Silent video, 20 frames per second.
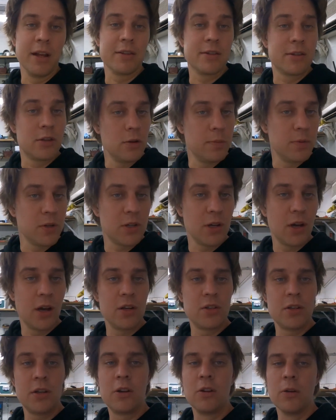about
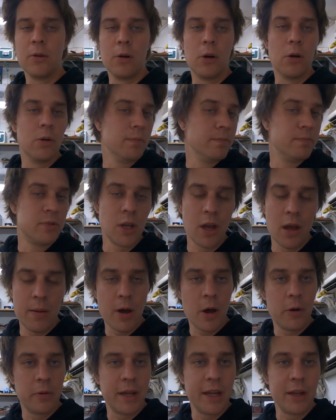supercharging or
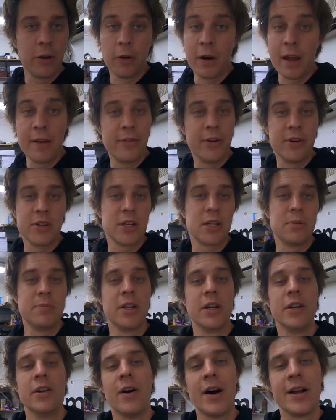turboing or even just
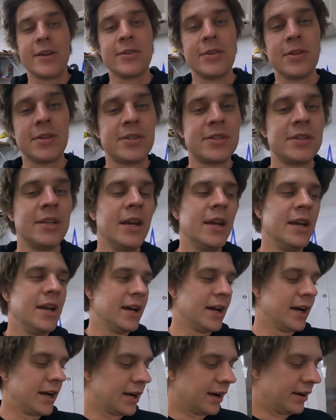a bit of nitrous.
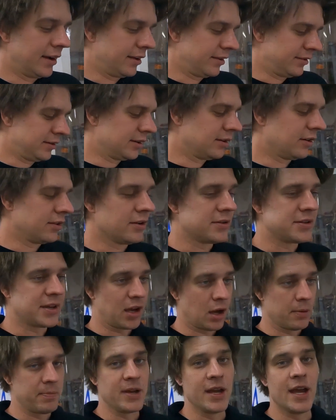You know,
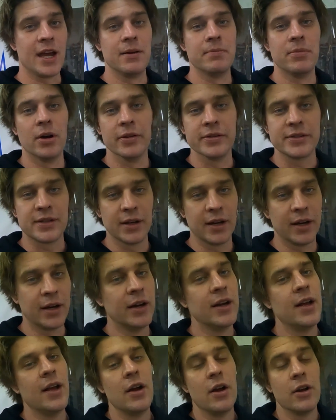those ARP head bolts
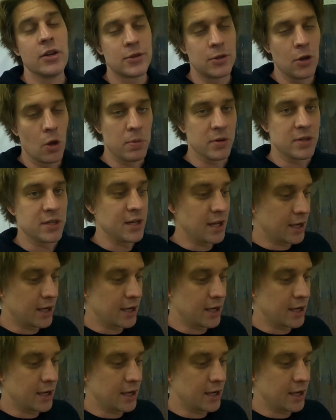are super